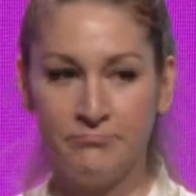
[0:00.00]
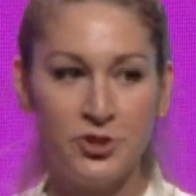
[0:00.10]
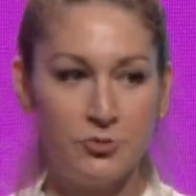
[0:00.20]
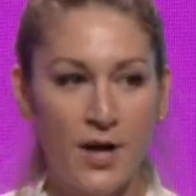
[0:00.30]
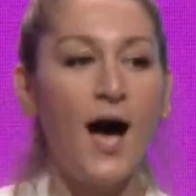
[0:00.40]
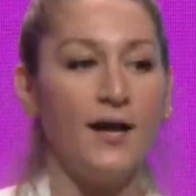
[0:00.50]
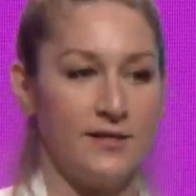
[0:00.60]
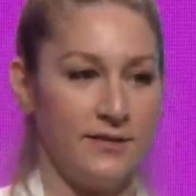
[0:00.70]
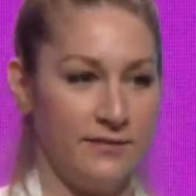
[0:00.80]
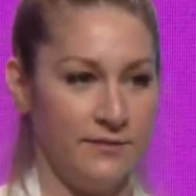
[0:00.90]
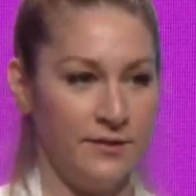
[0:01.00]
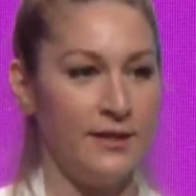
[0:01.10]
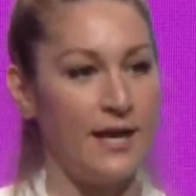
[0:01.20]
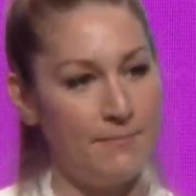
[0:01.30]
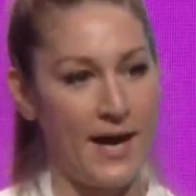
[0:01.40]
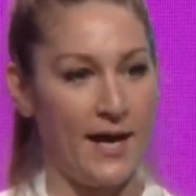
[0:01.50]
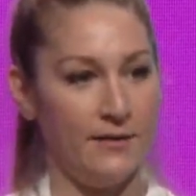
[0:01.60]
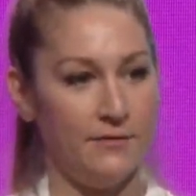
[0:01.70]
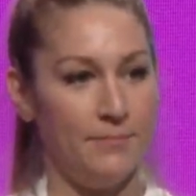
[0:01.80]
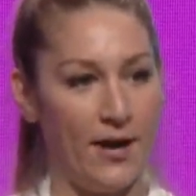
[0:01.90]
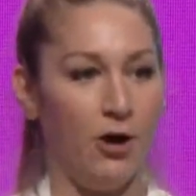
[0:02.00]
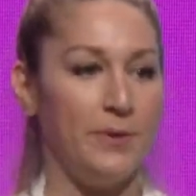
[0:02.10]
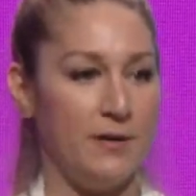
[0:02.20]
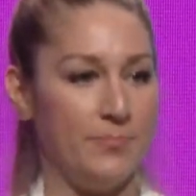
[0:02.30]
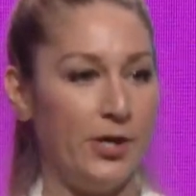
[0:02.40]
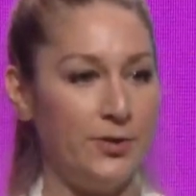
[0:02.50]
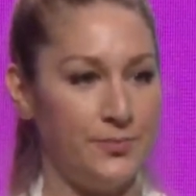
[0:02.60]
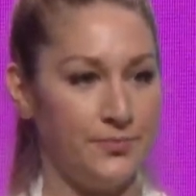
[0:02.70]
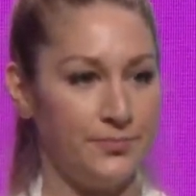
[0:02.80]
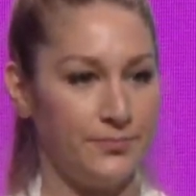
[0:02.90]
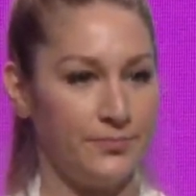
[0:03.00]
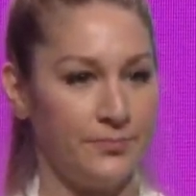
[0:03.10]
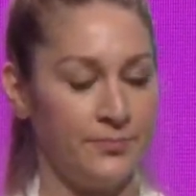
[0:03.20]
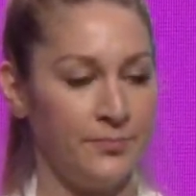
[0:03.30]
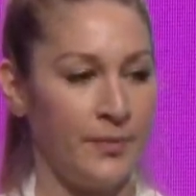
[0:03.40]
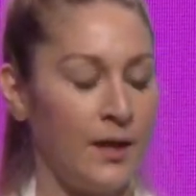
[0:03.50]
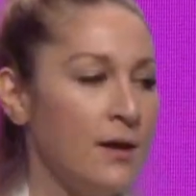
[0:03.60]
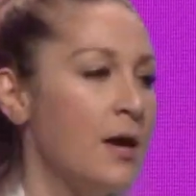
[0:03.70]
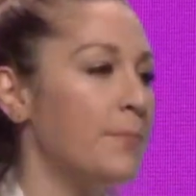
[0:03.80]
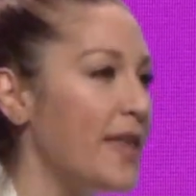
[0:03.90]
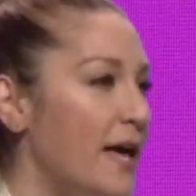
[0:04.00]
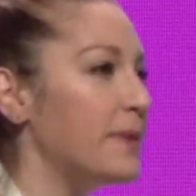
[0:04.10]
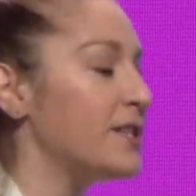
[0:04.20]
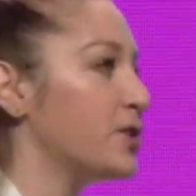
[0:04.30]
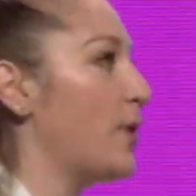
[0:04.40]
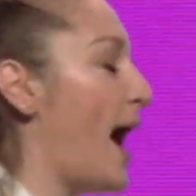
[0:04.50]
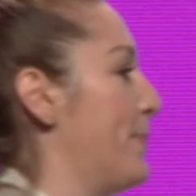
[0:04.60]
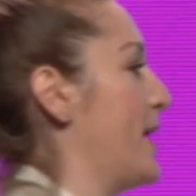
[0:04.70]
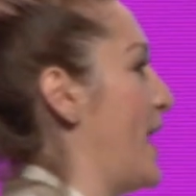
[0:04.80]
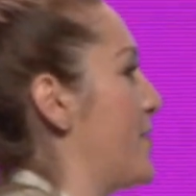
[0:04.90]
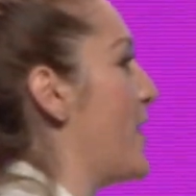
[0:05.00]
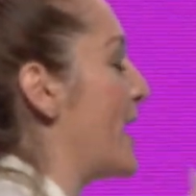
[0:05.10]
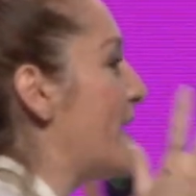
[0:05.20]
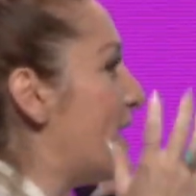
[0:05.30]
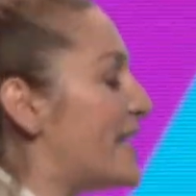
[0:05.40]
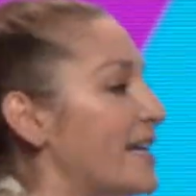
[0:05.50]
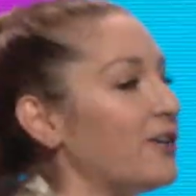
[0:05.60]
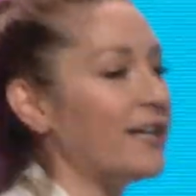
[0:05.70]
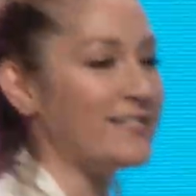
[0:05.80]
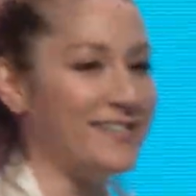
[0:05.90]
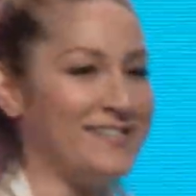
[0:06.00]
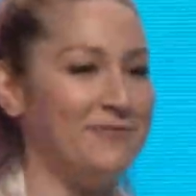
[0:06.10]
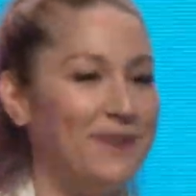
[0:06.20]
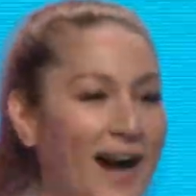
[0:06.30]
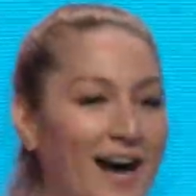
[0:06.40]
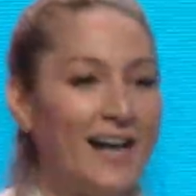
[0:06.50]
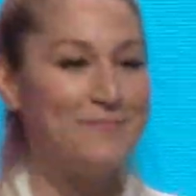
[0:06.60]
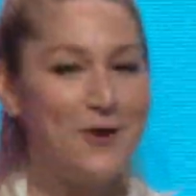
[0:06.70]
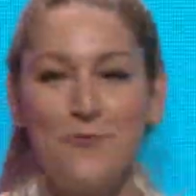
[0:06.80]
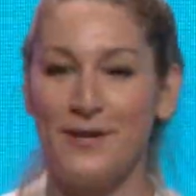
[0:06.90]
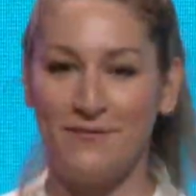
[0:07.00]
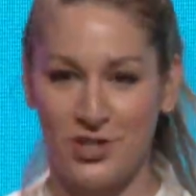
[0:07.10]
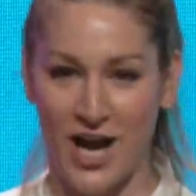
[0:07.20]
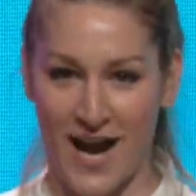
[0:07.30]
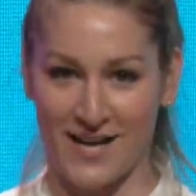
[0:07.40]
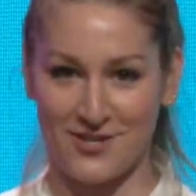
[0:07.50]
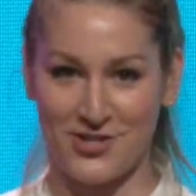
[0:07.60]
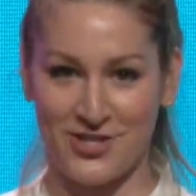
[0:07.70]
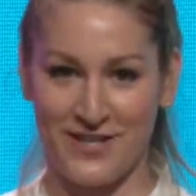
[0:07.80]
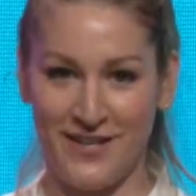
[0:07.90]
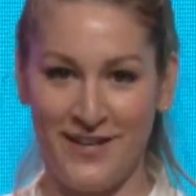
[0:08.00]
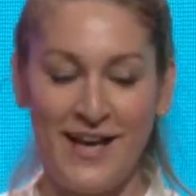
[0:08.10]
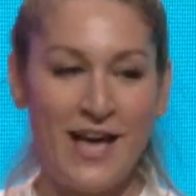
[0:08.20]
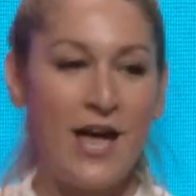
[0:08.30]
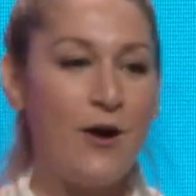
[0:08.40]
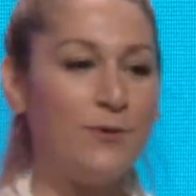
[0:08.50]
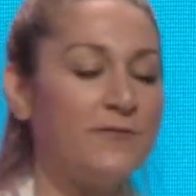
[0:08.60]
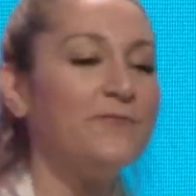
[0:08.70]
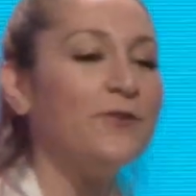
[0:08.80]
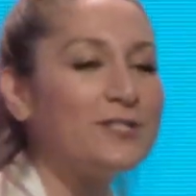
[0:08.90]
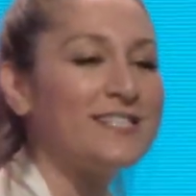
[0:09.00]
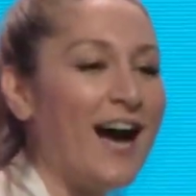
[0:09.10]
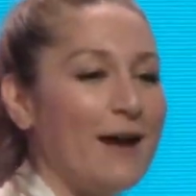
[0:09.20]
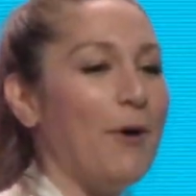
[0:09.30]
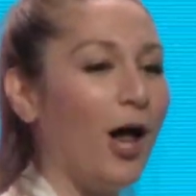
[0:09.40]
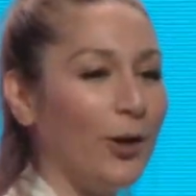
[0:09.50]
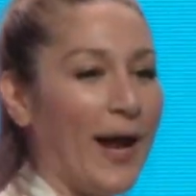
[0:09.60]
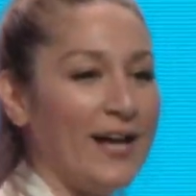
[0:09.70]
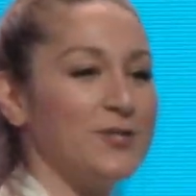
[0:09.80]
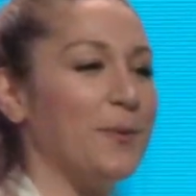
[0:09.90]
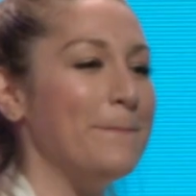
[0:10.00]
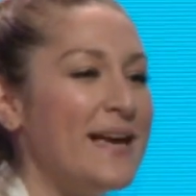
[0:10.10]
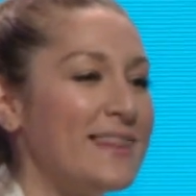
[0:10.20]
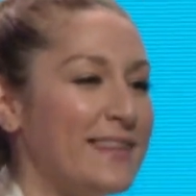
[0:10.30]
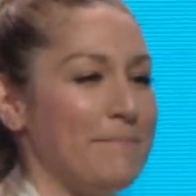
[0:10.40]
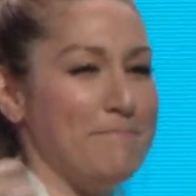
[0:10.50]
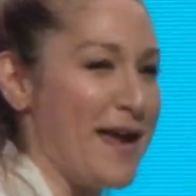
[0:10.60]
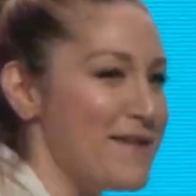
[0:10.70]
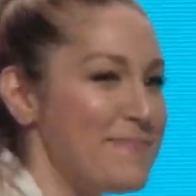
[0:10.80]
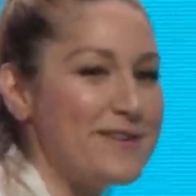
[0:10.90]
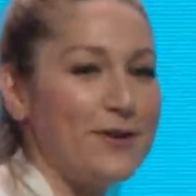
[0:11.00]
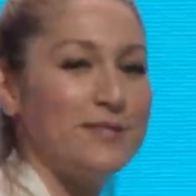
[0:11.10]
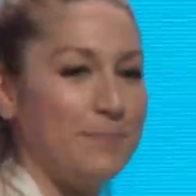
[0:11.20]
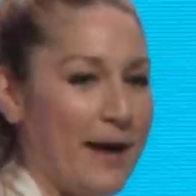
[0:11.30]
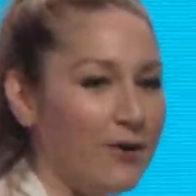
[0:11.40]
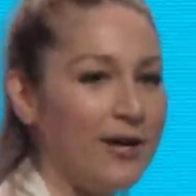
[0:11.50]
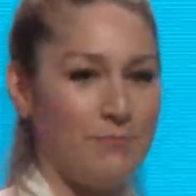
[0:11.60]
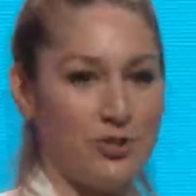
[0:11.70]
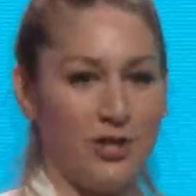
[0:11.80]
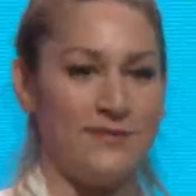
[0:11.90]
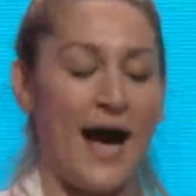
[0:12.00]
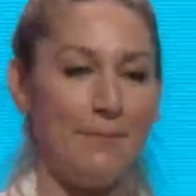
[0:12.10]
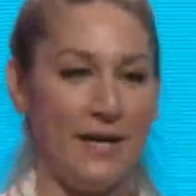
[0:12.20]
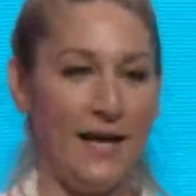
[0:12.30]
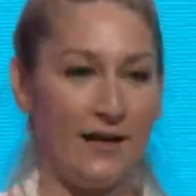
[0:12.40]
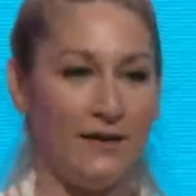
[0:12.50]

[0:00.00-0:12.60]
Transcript: do not get made by all people. But then Me Too happened, and I thought, here is this divine moment of change. It was the first time Hollywood had to admit that maybe there was a paradigm shift happening.